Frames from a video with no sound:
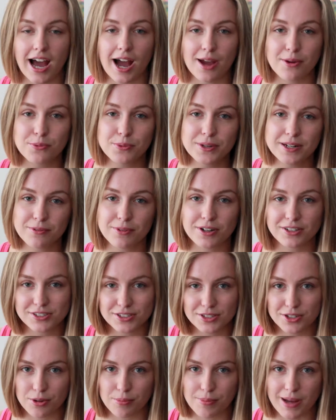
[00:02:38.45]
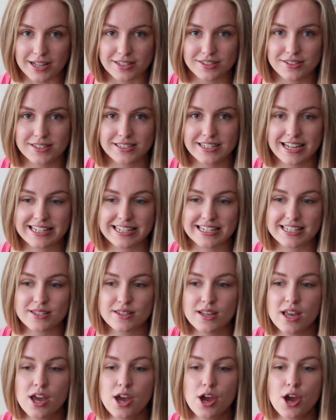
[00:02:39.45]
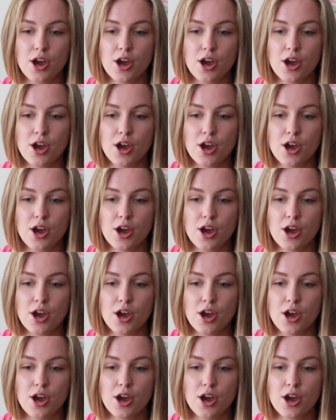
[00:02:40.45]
I really want to go back to tennis